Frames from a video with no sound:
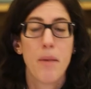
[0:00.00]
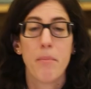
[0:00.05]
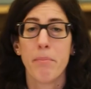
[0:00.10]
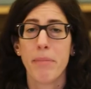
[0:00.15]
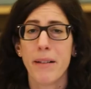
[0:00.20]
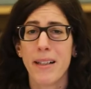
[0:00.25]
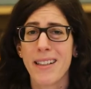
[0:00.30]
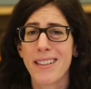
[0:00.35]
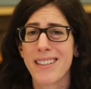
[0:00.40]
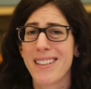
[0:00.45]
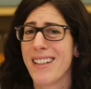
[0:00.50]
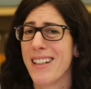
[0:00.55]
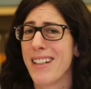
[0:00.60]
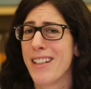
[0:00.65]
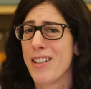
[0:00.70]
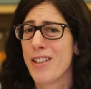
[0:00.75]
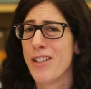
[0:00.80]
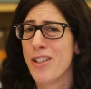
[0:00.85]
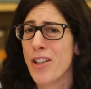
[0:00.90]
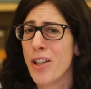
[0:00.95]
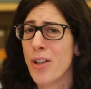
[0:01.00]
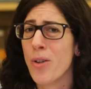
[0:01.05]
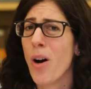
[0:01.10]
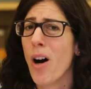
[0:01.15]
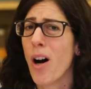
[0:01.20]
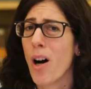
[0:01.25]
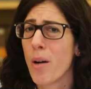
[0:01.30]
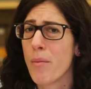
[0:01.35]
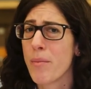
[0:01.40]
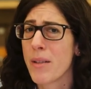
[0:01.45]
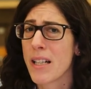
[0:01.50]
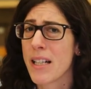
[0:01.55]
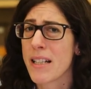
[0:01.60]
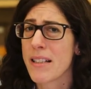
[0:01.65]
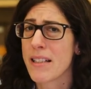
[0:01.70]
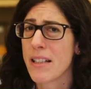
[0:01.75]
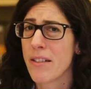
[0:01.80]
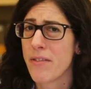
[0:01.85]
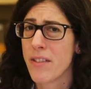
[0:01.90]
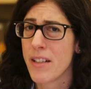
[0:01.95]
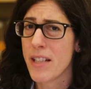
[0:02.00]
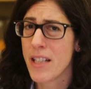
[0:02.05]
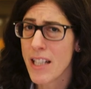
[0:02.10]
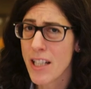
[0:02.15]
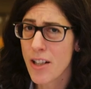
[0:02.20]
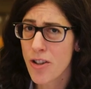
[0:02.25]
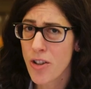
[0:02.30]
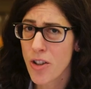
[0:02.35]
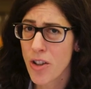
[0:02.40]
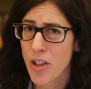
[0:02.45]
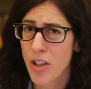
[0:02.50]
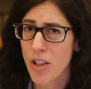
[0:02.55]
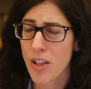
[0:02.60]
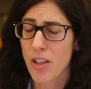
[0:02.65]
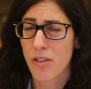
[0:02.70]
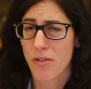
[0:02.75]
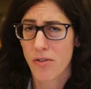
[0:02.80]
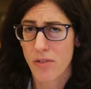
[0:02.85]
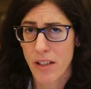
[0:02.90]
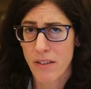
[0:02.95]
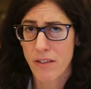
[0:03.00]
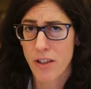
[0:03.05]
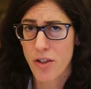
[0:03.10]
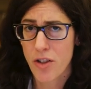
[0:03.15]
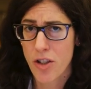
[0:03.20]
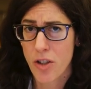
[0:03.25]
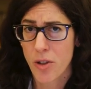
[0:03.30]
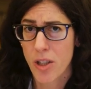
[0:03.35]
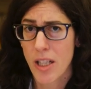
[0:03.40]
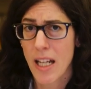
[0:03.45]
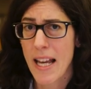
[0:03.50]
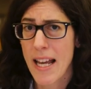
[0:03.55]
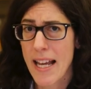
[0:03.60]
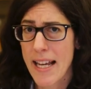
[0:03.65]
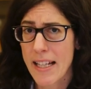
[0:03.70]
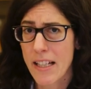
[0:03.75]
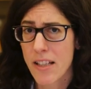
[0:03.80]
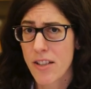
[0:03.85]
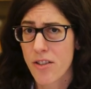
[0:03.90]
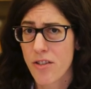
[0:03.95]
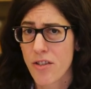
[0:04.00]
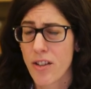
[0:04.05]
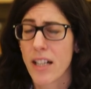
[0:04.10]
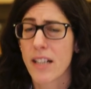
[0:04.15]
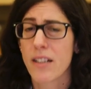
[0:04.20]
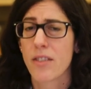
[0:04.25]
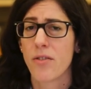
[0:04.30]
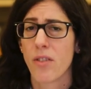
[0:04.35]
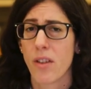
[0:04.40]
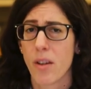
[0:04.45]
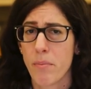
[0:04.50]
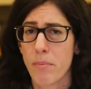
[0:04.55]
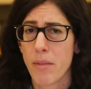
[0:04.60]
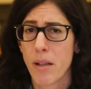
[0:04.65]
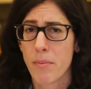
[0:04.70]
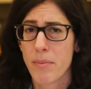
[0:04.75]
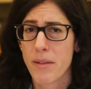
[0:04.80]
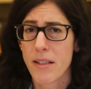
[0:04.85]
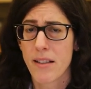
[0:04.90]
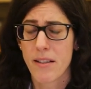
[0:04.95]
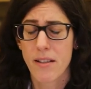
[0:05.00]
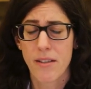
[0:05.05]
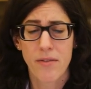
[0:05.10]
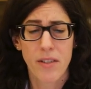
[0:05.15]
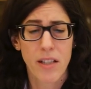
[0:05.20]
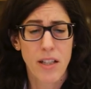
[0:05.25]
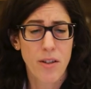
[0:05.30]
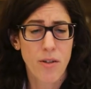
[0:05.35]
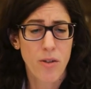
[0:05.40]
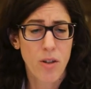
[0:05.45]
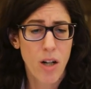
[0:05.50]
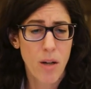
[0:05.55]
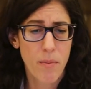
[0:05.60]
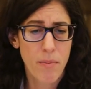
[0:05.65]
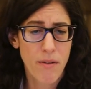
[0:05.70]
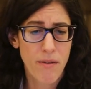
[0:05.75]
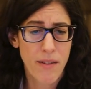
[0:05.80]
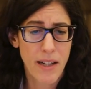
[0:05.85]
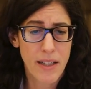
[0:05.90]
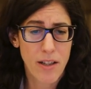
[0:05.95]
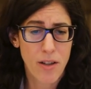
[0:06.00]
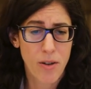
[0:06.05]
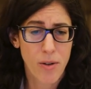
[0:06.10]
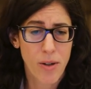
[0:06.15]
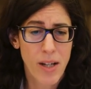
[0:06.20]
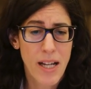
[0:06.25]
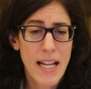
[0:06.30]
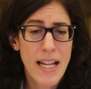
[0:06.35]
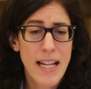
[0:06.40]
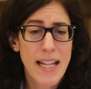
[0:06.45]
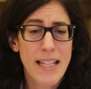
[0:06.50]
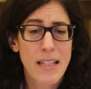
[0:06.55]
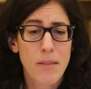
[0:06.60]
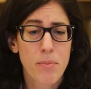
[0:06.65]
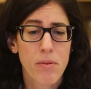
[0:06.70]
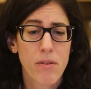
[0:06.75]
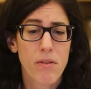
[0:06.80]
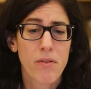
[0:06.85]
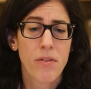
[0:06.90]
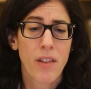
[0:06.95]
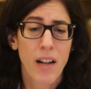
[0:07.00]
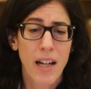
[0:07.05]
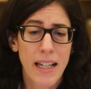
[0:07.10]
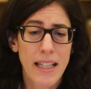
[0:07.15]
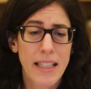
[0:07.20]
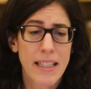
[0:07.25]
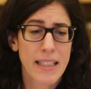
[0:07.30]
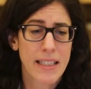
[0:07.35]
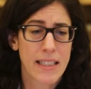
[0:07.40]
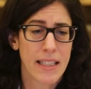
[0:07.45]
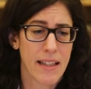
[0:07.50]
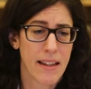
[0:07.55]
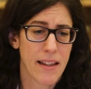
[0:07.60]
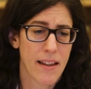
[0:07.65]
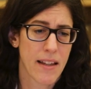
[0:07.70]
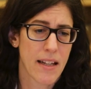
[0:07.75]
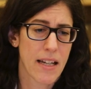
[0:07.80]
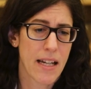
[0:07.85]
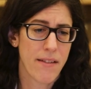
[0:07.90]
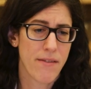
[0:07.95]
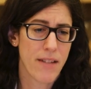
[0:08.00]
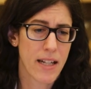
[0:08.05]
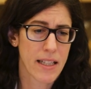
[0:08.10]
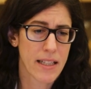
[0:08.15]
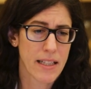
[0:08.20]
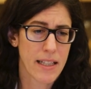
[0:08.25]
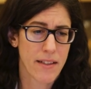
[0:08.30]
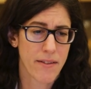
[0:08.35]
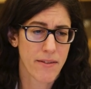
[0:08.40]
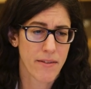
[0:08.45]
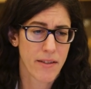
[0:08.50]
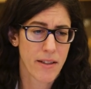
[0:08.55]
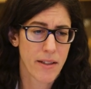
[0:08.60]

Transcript: but no harmonized definition of very short extracts for the purposes of EU copyright law is provided in the directive.